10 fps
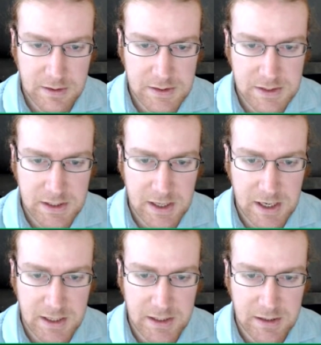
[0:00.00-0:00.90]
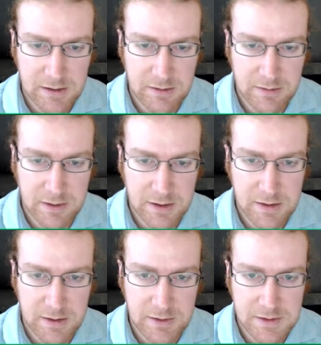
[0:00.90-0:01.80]
He's gonna Hane here,
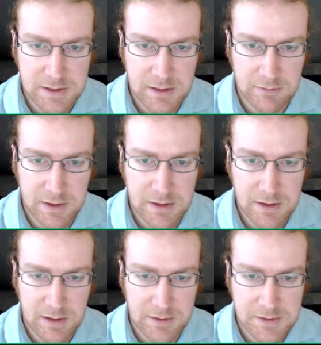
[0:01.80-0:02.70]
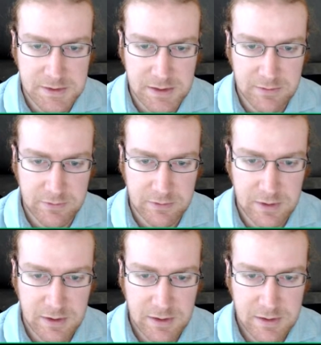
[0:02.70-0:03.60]
right? And then he's gonna run it on this stuff.
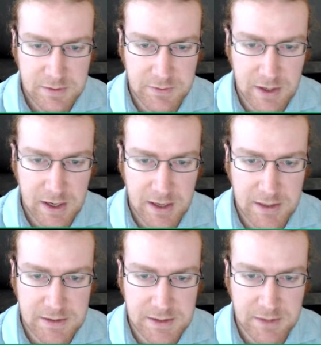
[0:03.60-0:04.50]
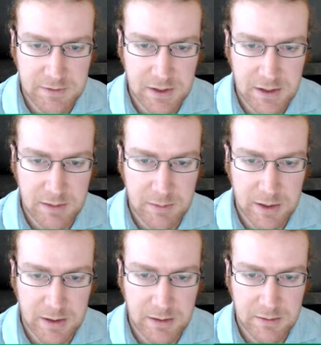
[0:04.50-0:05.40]
So if he Hanes, I have to Hane
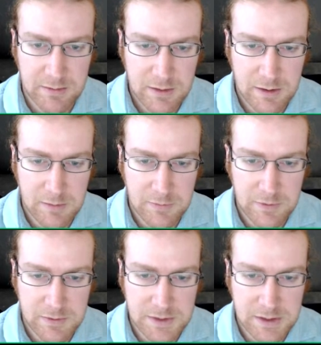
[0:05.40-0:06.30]
back. If he goes